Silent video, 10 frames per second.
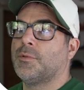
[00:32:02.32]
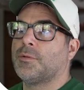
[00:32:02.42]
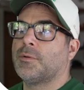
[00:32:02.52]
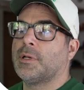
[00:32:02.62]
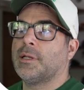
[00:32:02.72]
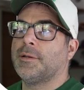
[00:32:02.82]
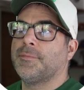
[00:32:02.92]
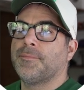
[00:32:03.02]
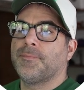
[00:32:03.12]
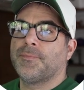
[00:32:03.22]
3.
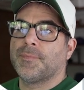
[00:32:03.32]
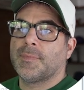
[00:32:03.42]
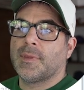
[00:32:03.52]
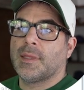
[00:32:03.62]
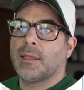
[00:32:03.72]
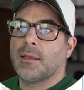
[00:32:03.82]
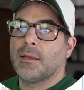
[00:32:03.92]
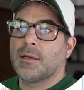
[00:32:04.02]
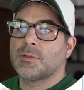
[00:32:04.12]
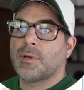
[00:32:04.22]

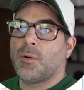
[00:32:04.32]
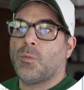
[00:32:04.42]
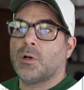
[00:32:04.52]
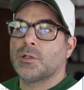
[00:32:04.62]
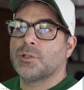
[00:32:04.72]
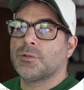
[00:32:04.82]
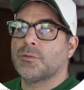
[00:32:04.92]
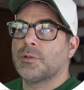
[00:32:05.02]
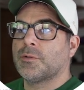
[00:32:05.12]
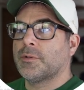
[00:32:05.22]
So we got 1, 2,
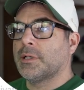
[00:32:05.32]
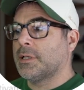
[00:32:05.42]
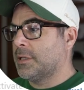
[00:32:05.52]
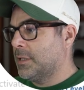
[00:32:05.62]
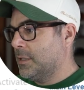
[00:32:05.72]
and 3.